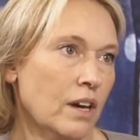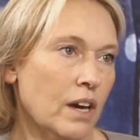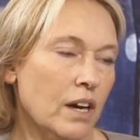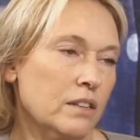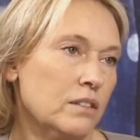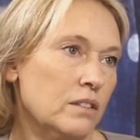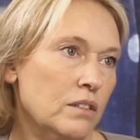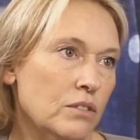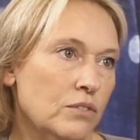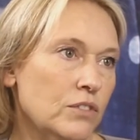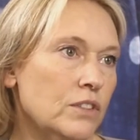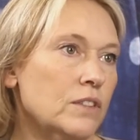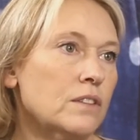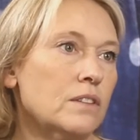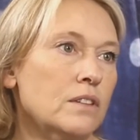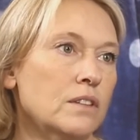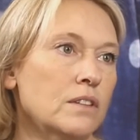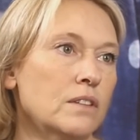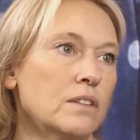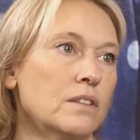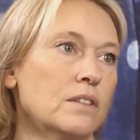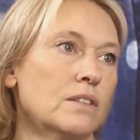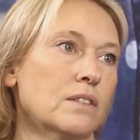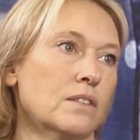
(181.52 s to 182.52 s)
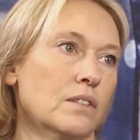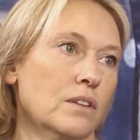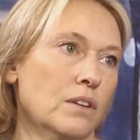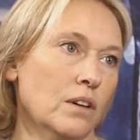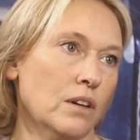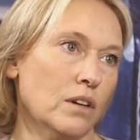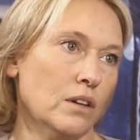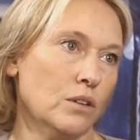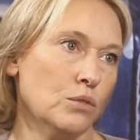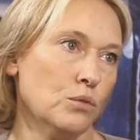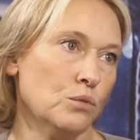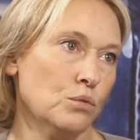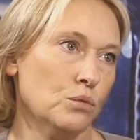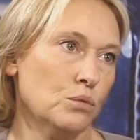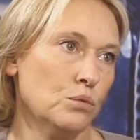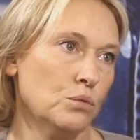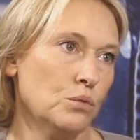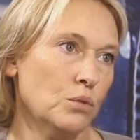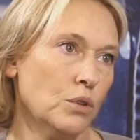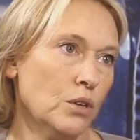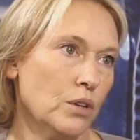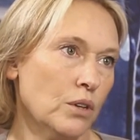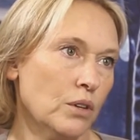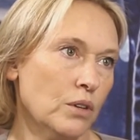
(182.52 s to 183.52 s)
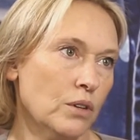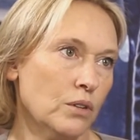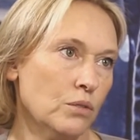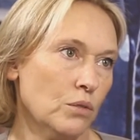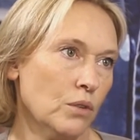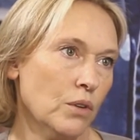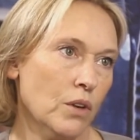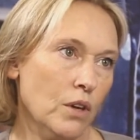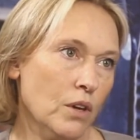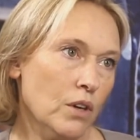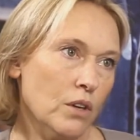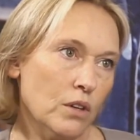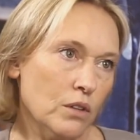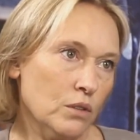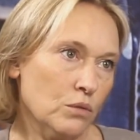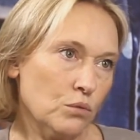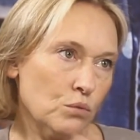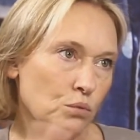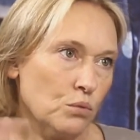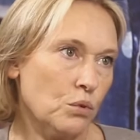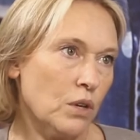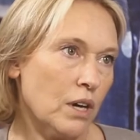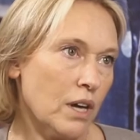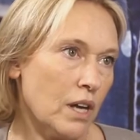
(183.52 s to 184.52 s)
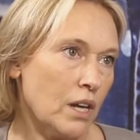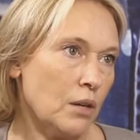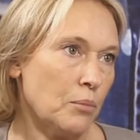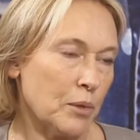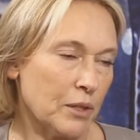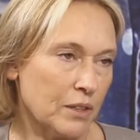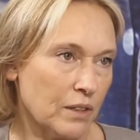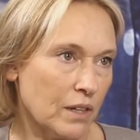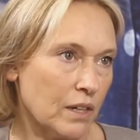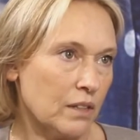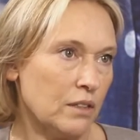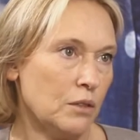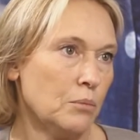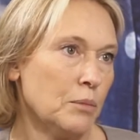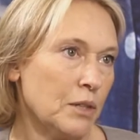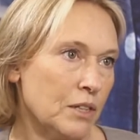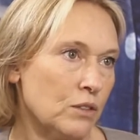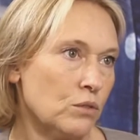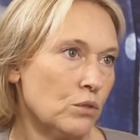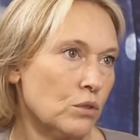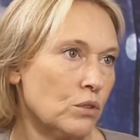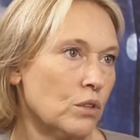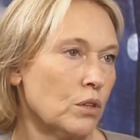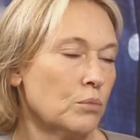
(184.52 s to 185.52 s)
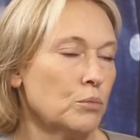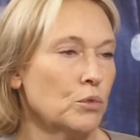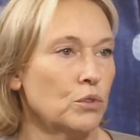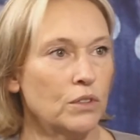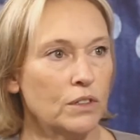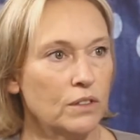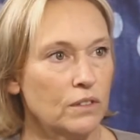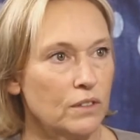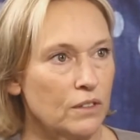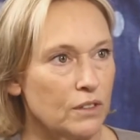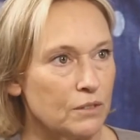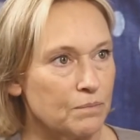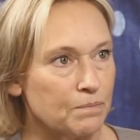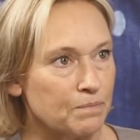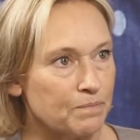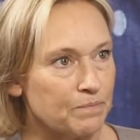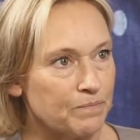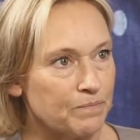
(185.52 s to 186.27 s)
activities to help and animate the community.